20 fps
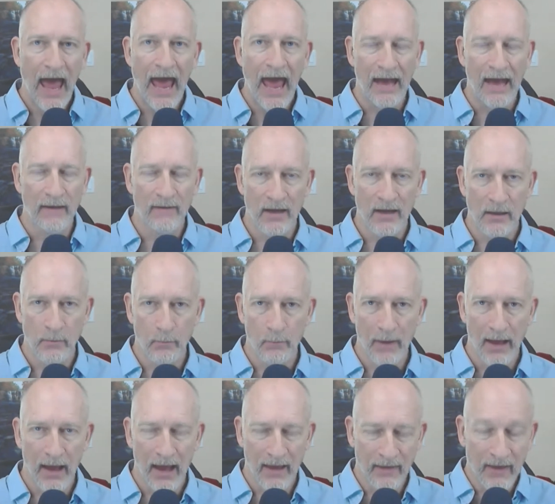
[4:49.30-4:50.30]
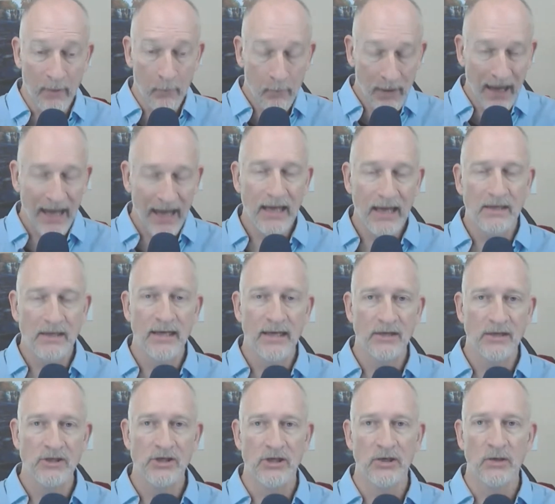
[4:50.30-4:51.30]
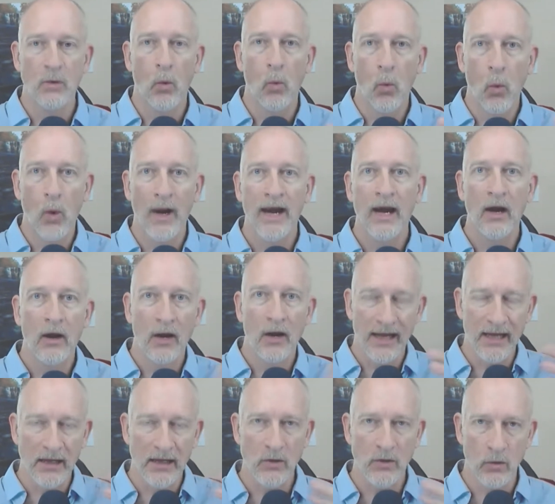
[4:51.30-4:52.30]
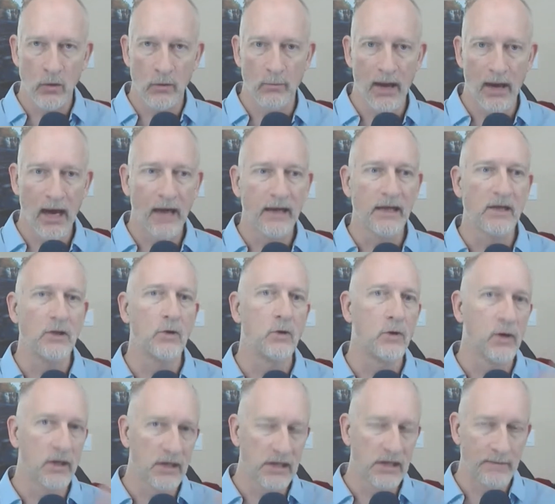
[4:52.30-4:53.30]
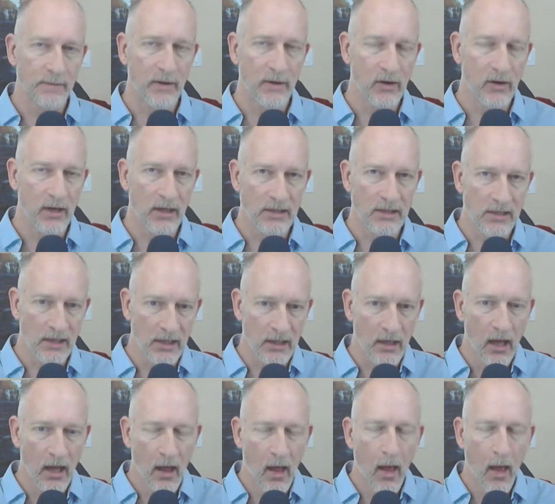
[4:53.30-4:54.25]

and then pay attention where in your body you're experiencing